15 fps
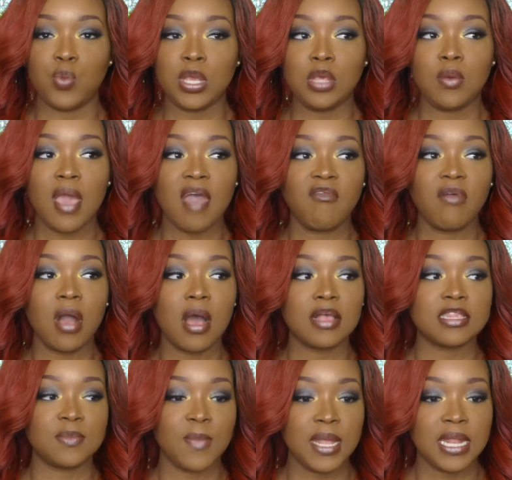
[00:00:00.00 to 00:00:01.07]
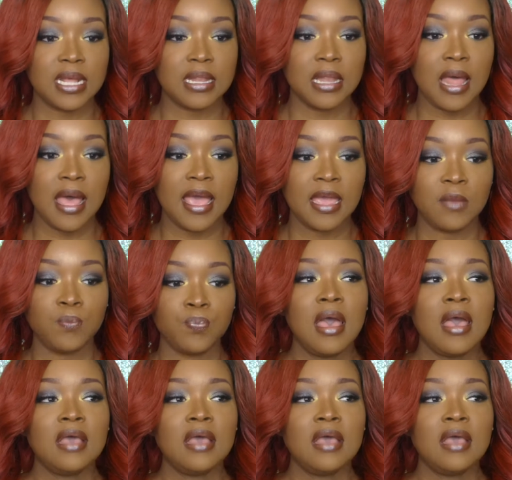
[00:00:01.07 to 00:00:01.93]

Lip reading: When you have a cosmetic line,